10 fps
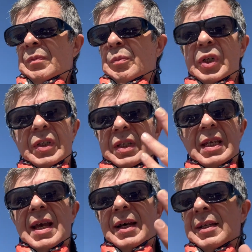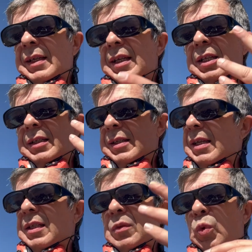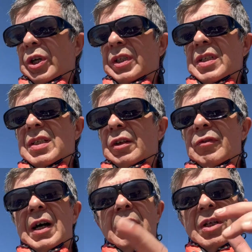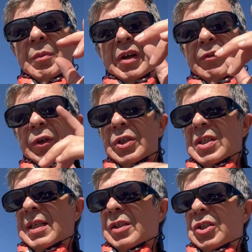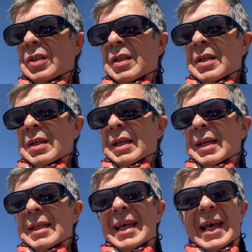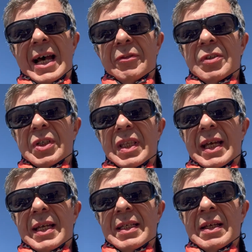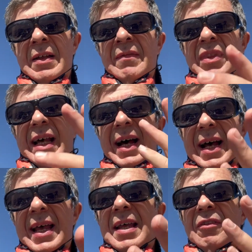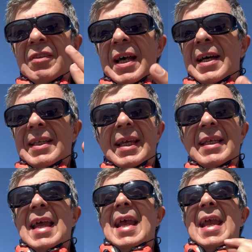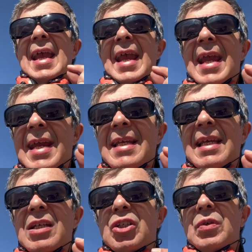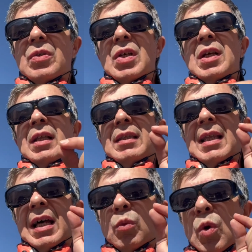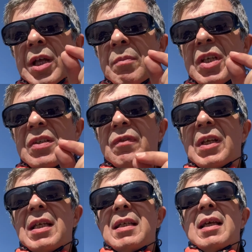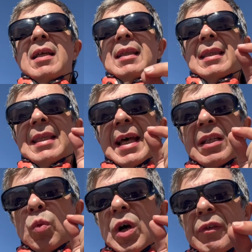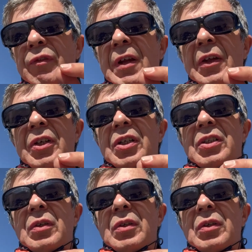But yeah, it worked itself out in my first session, and after that I have not had any issues. Not one misfeed, not one failure to